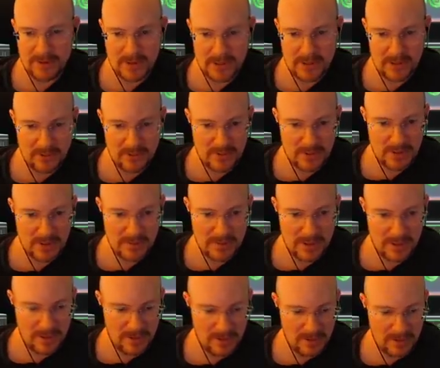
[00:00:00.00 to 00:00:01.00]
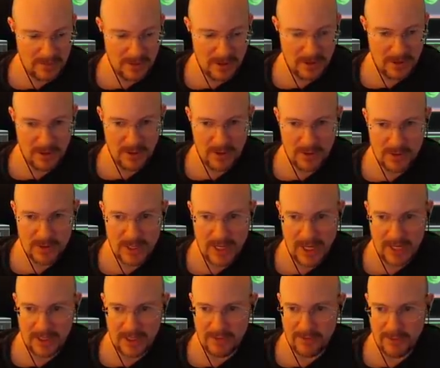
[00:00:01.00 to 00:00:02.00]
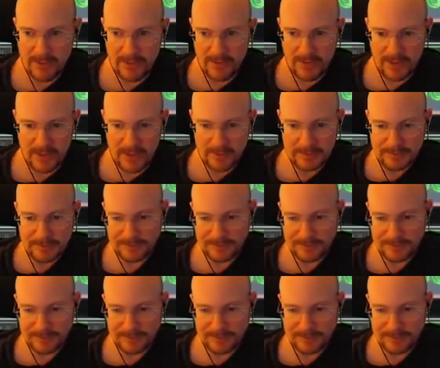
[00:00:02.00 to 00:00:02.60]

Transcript: Just loses me the ability to use hacking for the fight.